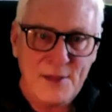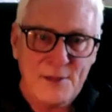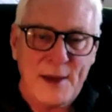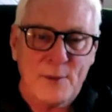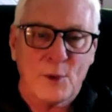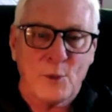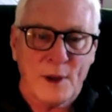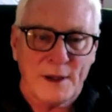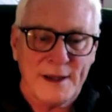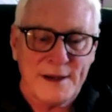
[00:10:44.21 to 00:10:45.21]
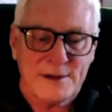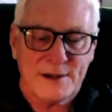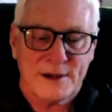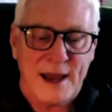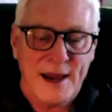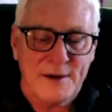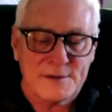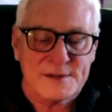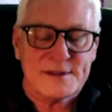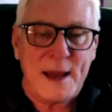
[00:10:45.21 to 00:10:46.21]
They were willing to kind
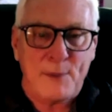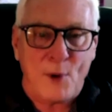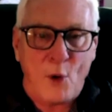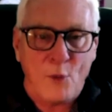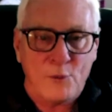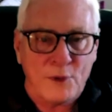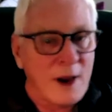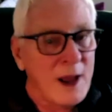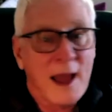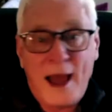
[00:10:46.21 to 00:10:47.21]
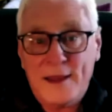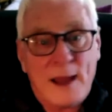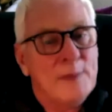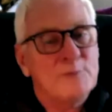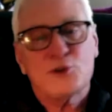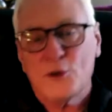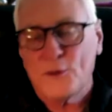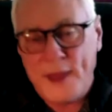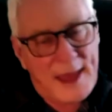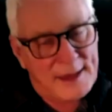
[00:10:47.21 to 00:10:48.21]
of step over. I'm sure
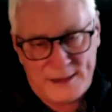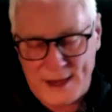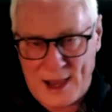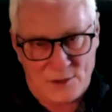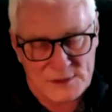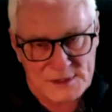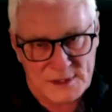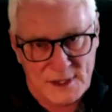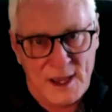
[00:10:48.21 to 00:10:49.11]
they had doubts.